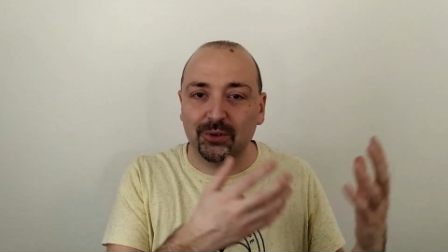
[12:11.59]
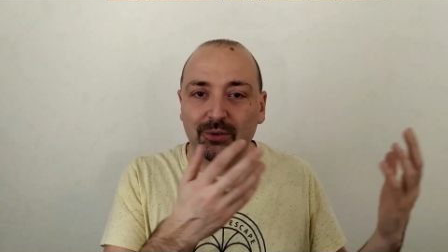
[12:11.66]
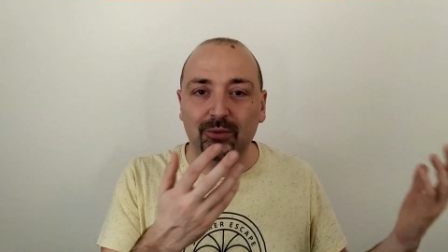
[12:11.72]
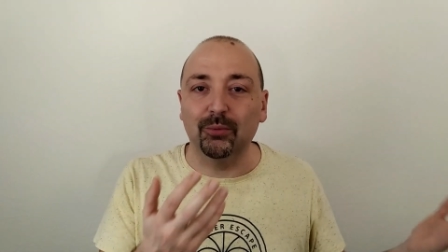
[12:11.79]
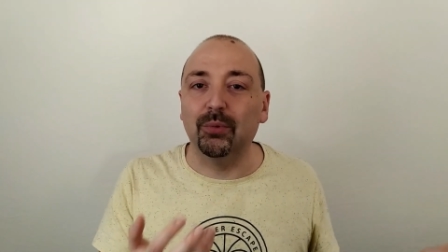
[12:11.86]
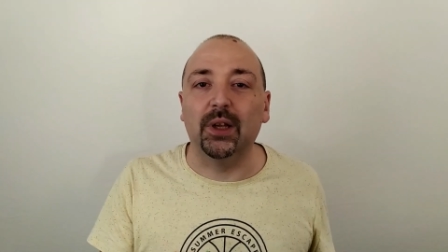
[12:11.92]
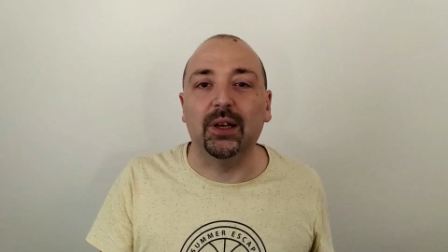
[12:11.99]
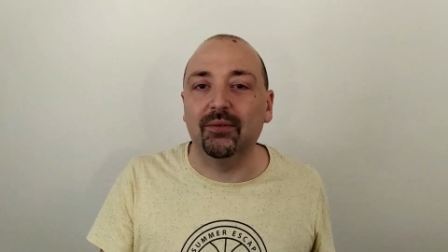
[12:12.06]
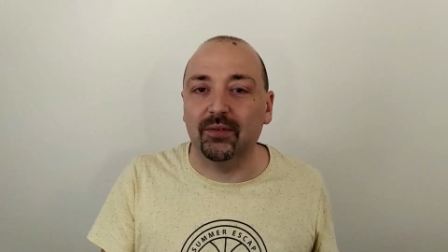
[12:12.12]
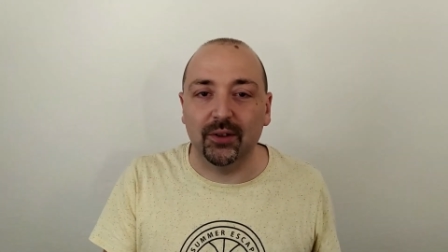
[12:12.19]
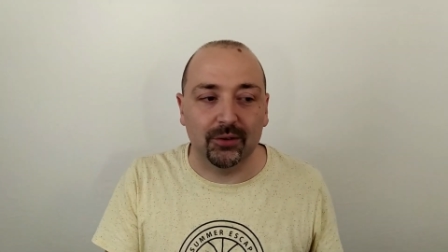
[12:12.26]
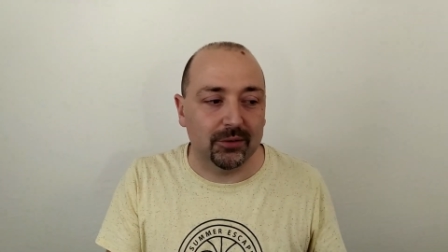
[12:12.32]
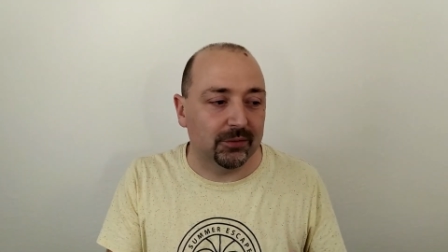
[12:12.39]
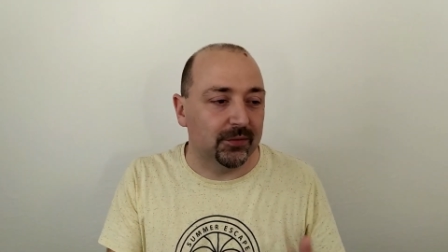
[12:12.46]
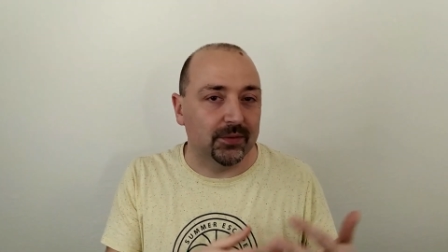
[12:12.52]
to live,
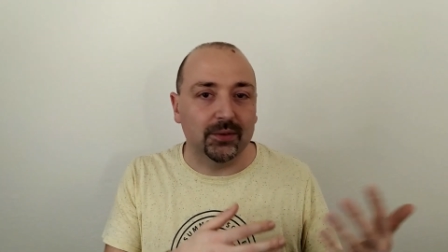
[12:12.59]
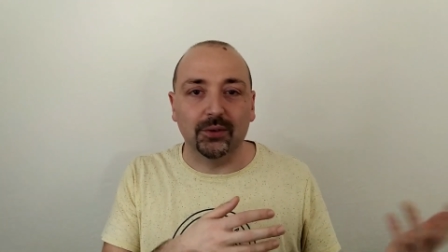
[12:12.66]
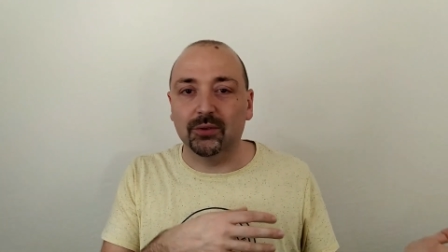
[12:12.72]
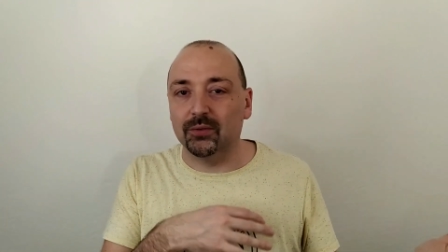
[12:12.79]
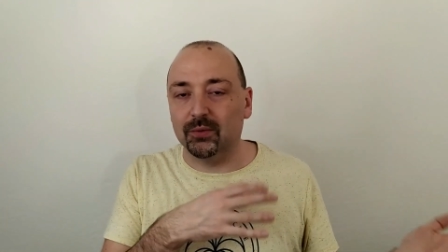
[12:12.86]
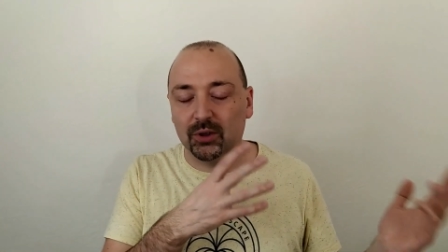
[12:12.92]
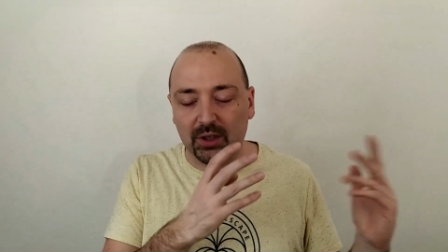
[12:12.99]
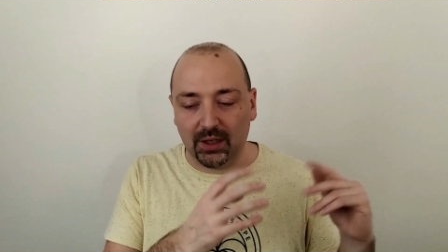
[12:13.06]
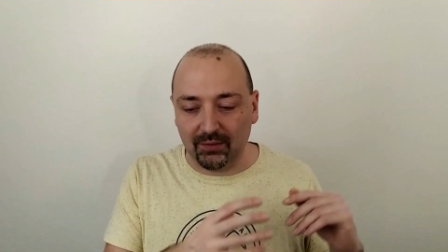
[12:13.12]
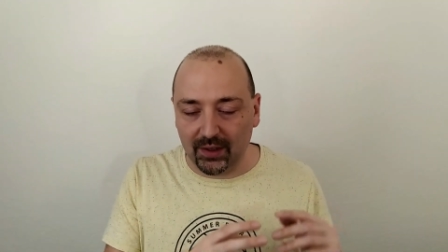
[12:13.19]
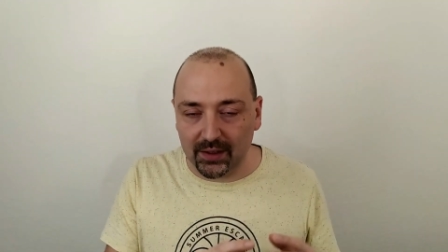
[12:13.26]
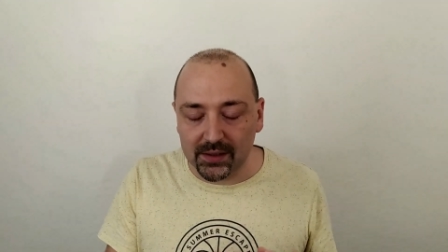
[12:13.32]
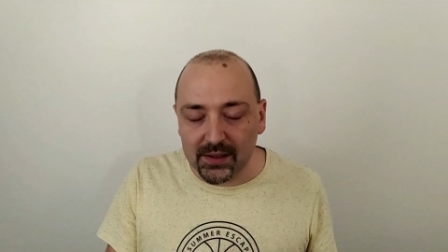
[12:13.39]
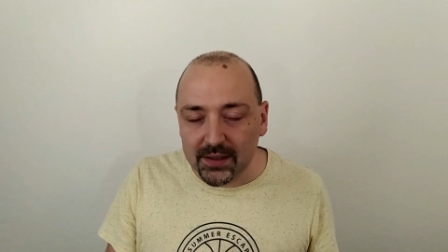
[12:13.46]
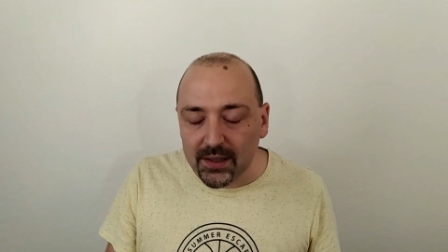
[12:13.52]
food, whatever
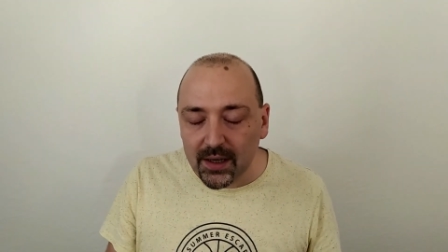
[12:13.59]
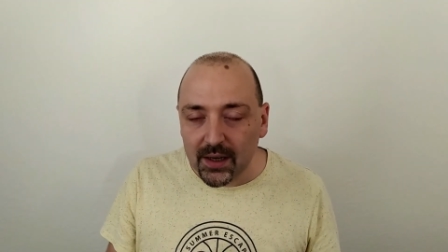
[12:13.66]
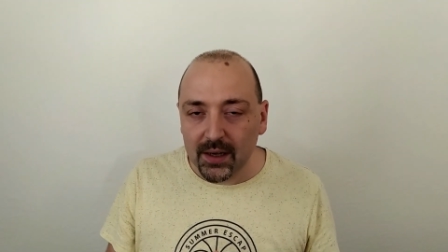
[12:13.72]
else.